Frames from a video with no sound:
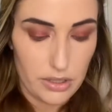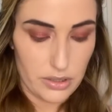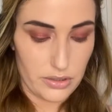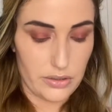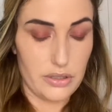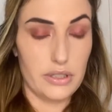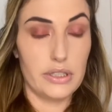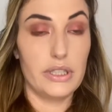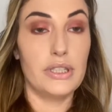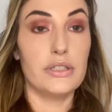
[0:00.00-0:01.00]
to
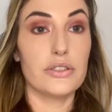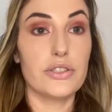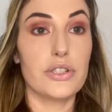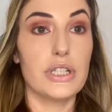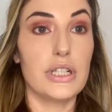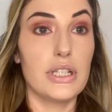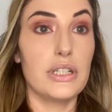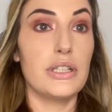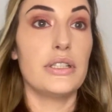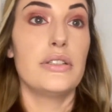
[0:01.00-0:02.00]
not get a straight
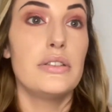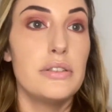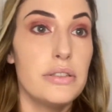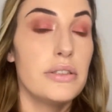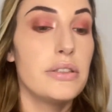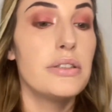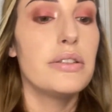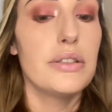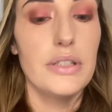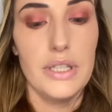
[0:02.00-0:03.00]
line.
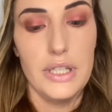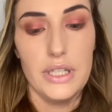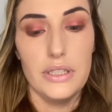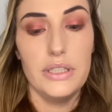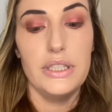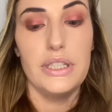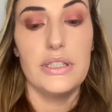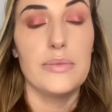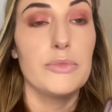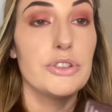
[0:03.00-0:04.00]
And again,
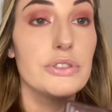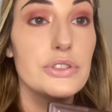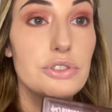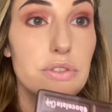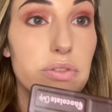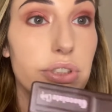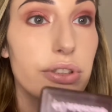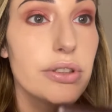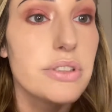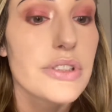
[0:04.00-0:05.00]
I'm going to do a video
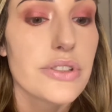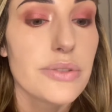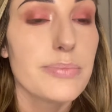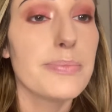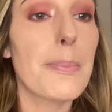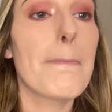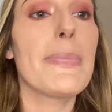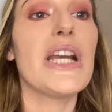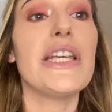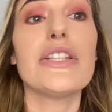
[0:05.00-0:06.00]
on this, so
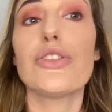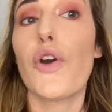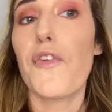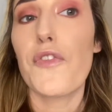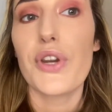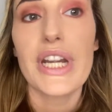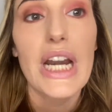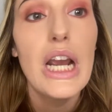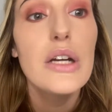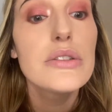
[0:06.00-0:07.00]
please don't freak
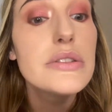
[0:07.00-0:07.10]
out.